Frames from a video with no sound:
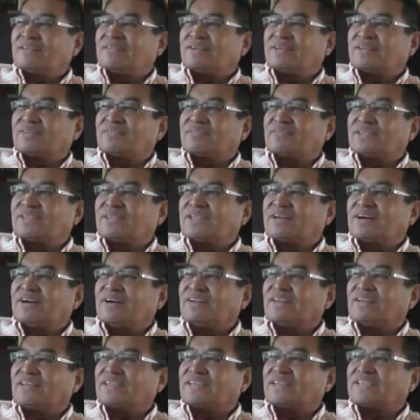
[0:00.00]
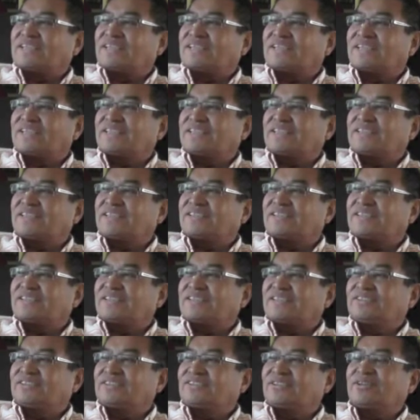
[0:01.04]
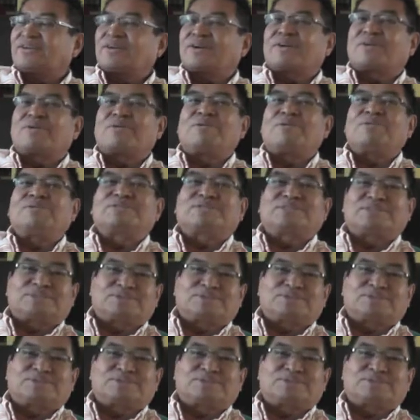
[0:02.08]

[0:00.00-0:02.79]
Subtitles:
what we call it, sugarcoats